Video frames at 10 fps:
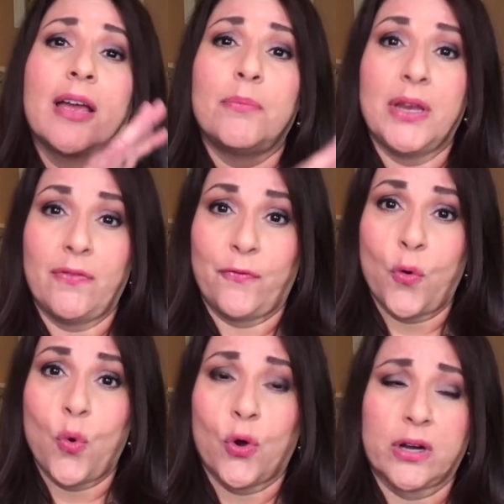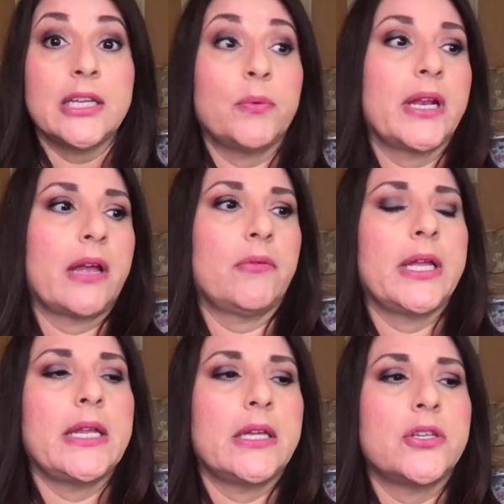before when I
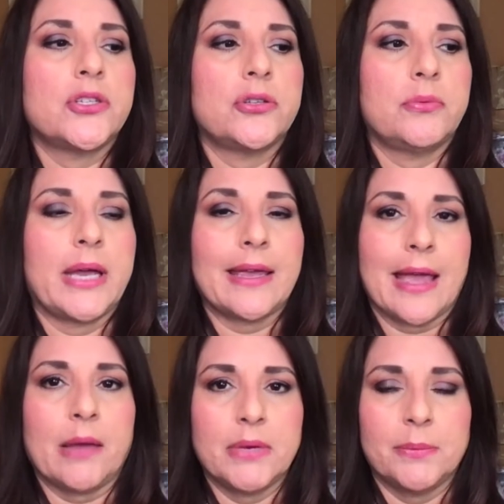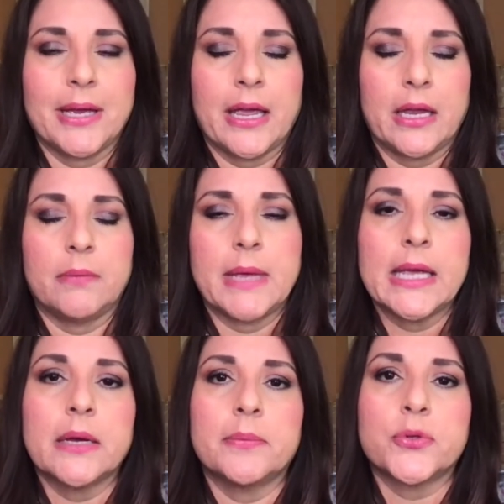went into my cabinet, my
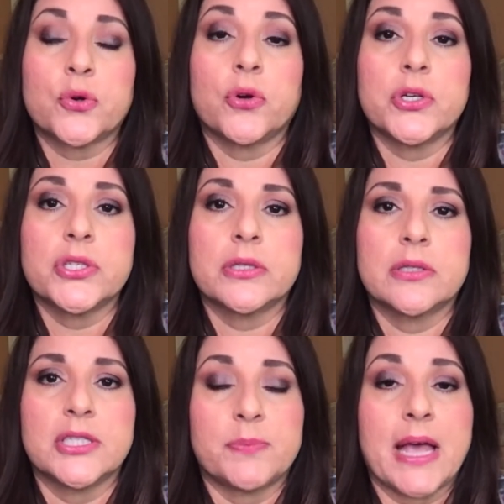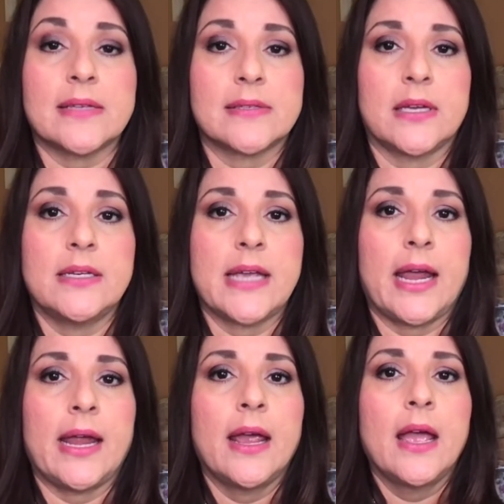makeup drawers this past
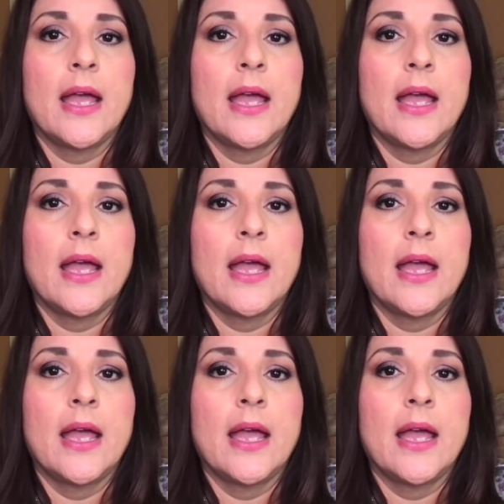Sunday.